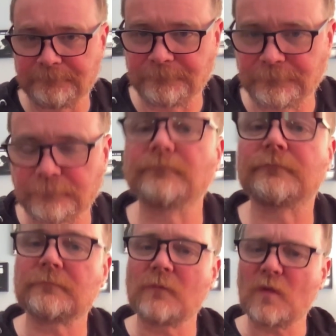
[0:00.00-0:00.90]

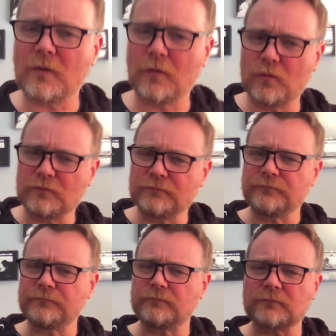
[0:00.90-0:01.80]
BSL, British Sign
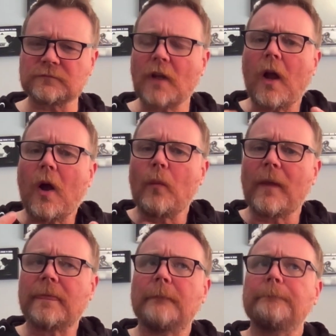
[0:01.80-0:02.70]
Language.
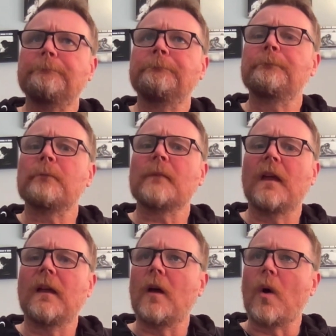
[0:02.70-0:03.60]
So I'd like
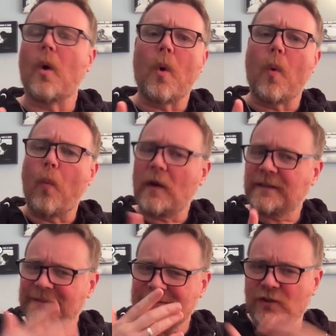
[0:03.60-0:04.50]
to start with
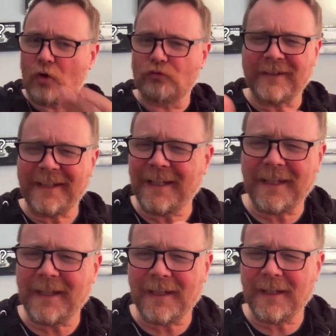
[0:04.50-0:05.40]
what is
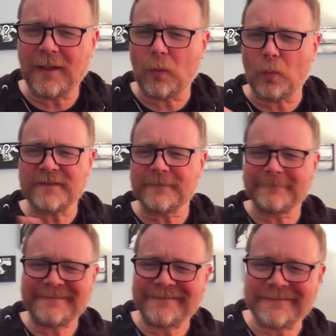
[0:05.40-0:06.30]
story?
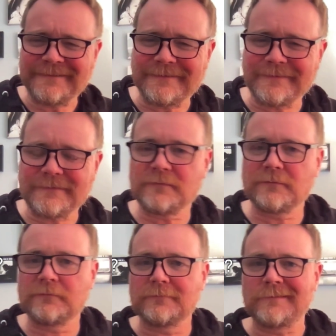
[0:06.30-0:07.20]
What does that
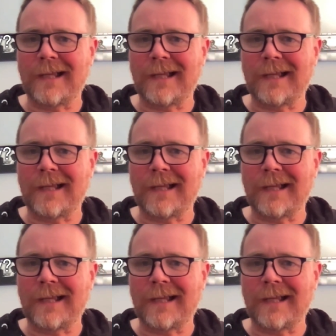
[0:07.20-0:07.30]
mean?